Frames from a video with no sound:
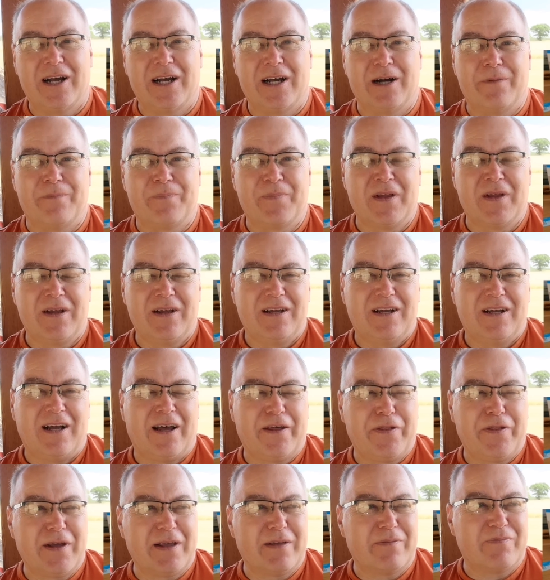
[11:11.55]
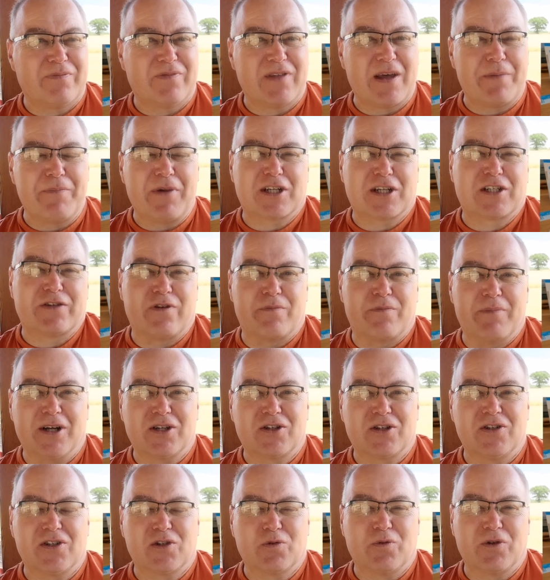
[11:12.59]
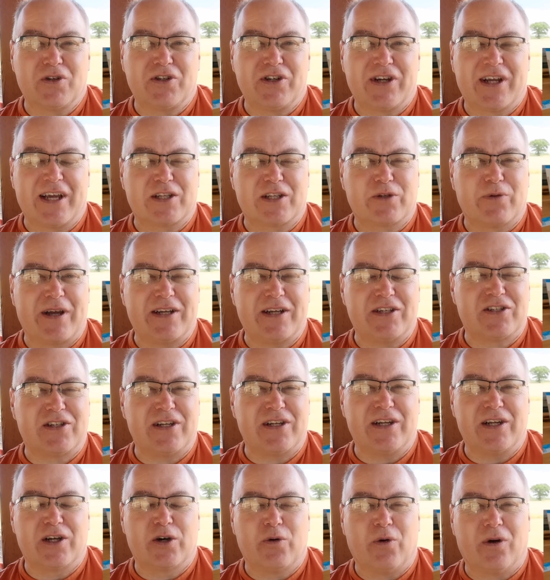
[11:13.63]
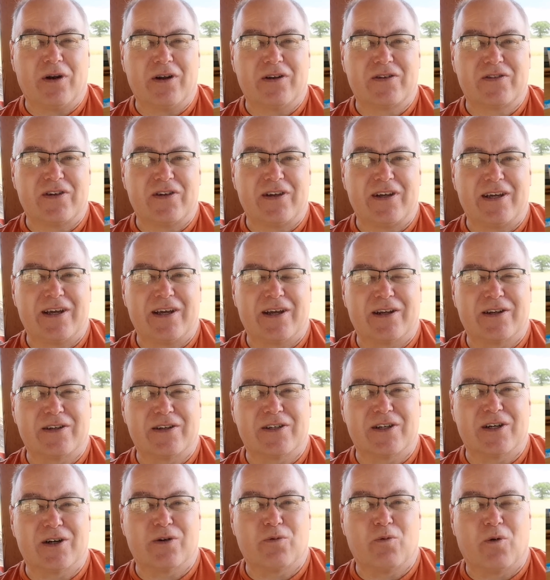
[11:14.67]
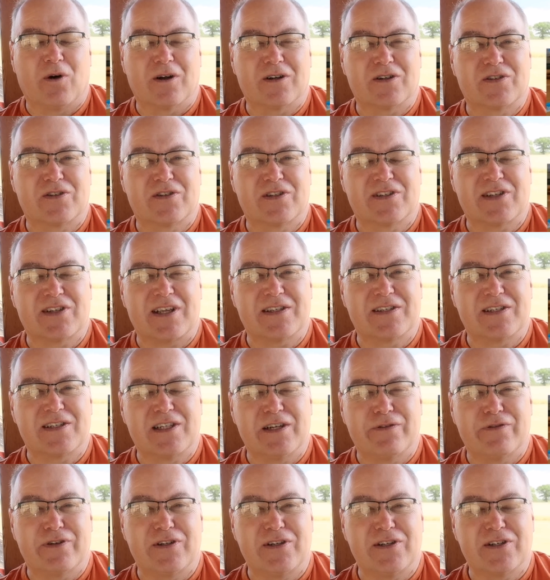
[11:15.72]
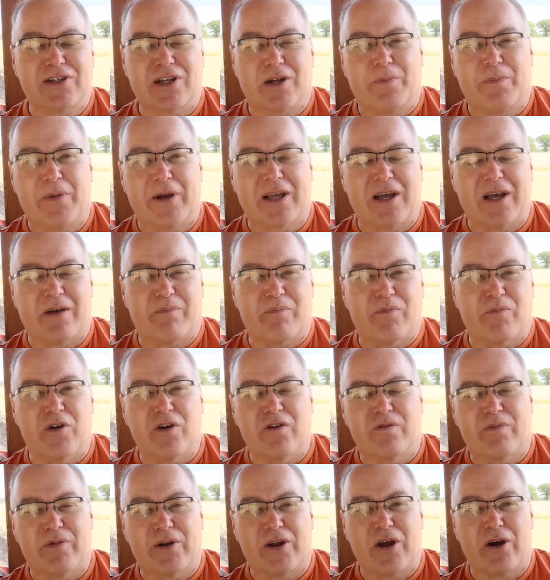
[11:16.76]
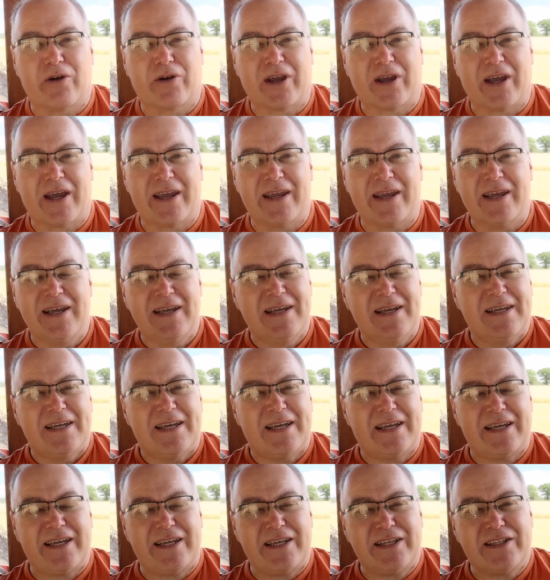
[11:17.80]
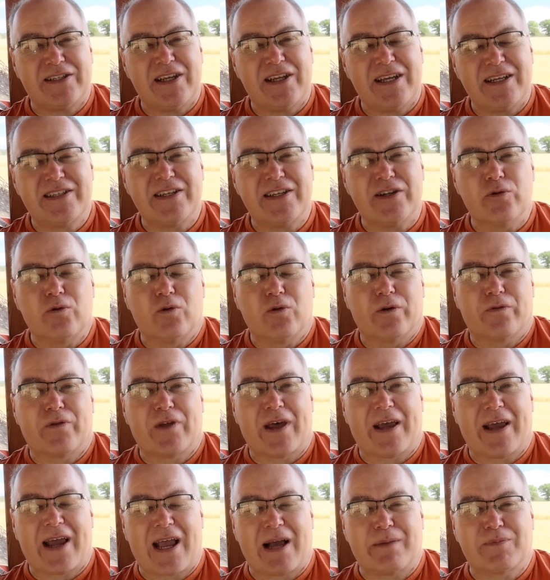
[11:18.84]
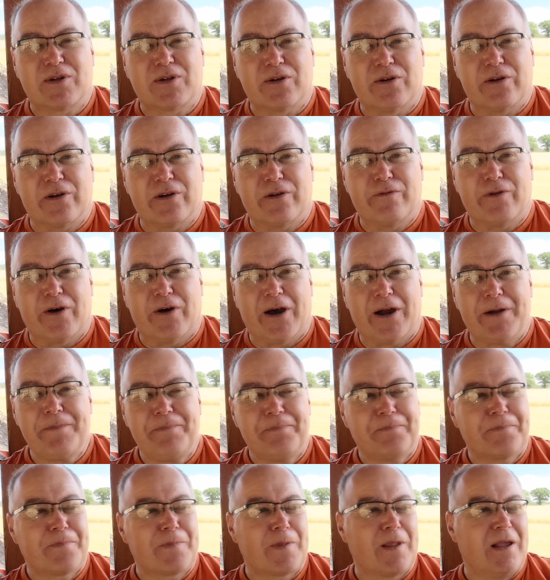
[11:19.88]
I think they're much of a muchness once you get to HD quality, and once the sensitivity is going to pick up movement okay. It did all of that absolutely fine.